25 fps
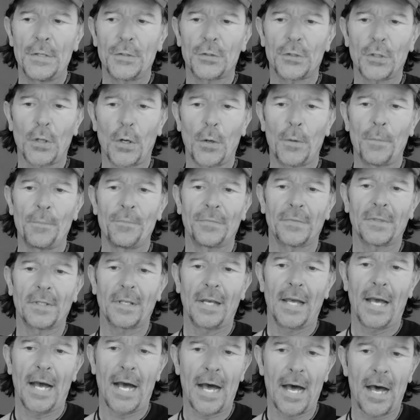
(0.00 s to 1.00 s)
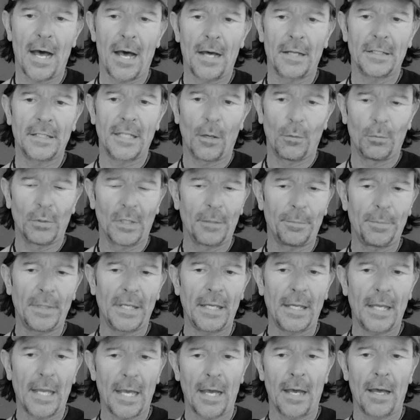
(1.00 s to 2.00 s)
So there will
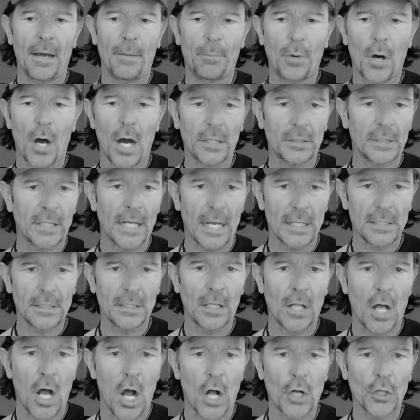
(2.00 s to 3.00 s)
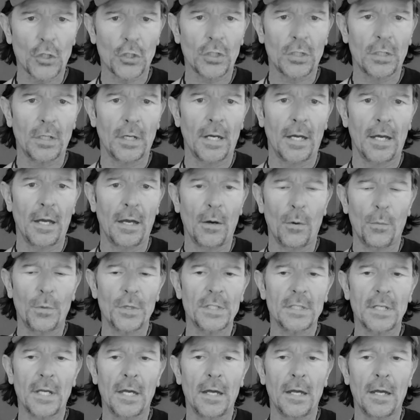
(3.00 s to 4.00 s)
be a podcast launched
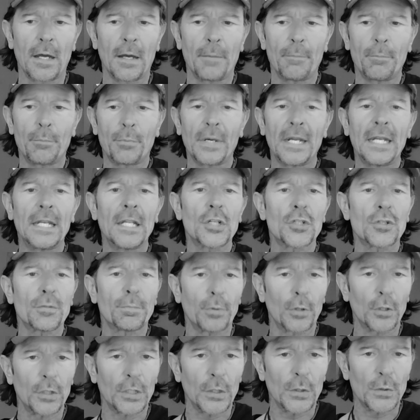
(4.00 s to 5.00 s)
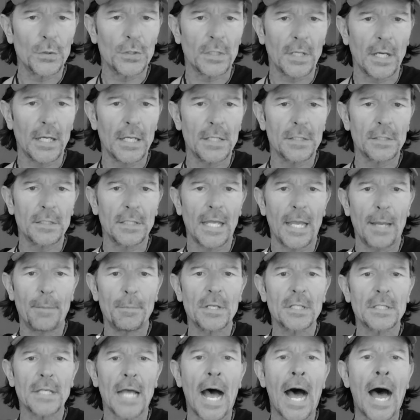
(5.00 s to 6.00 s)
with a British producer. His
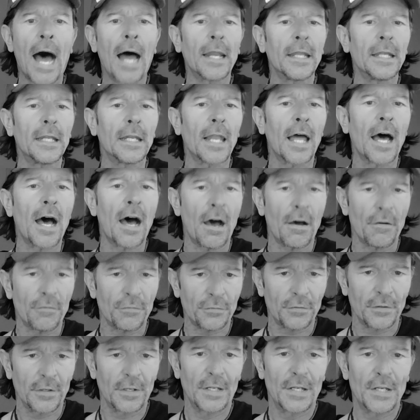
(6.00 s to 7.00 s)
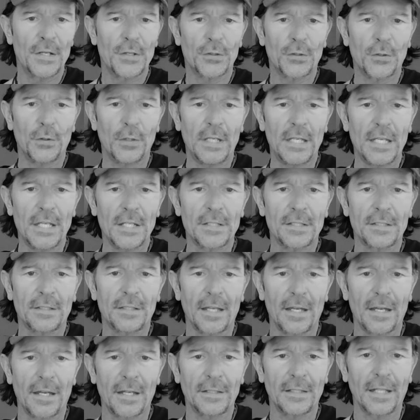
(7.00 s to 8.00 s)
name is Ali Love. So he's
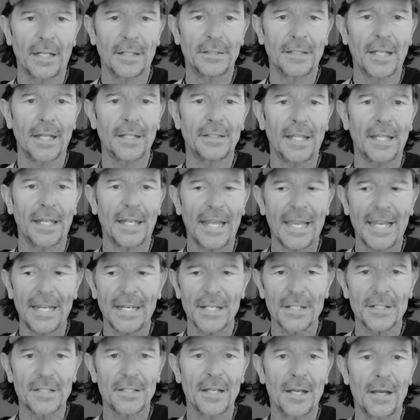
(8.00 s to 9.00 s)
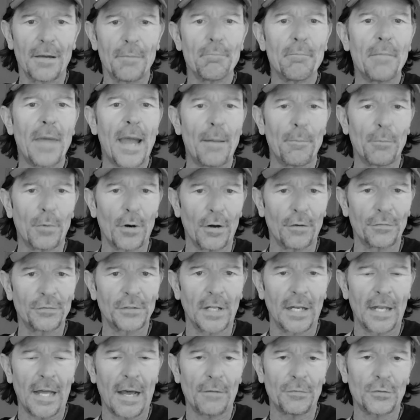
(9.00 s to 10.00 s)
the latest member
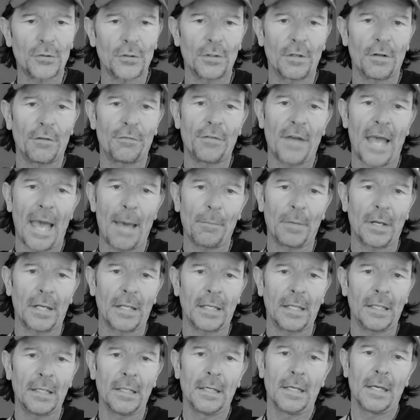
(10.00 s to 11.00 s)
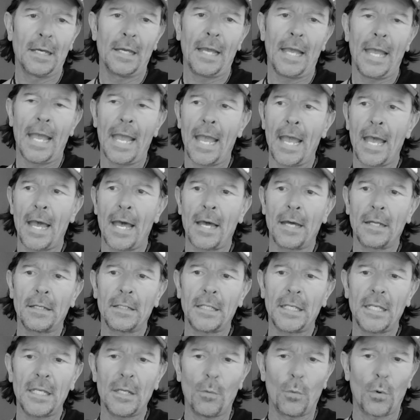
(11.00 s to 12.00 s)
of the Lovetuner family.
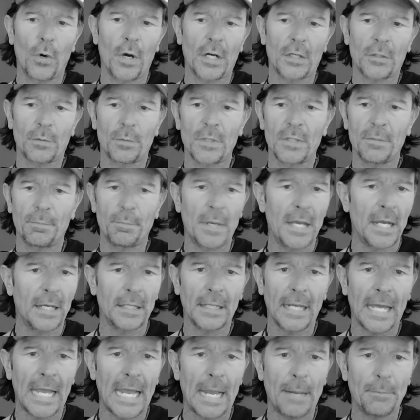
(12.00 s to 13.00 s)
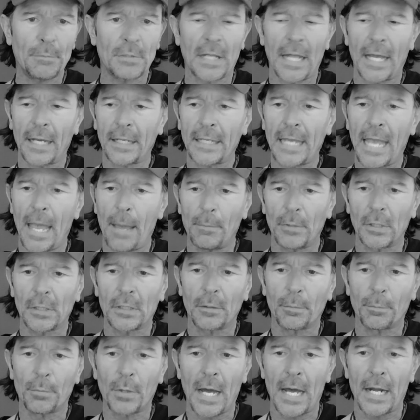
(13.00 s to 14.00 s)
And he works with big names like
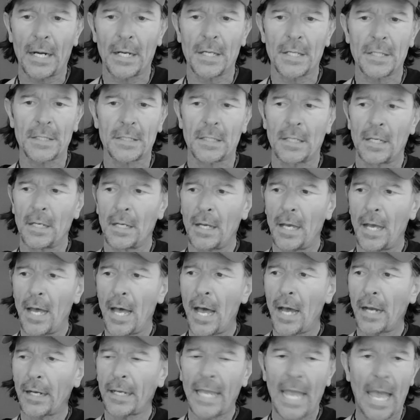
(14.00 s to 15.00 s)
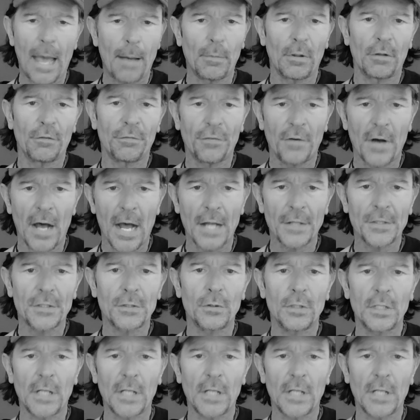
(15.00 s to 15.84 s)
Chemical Brothers, Camel Fat.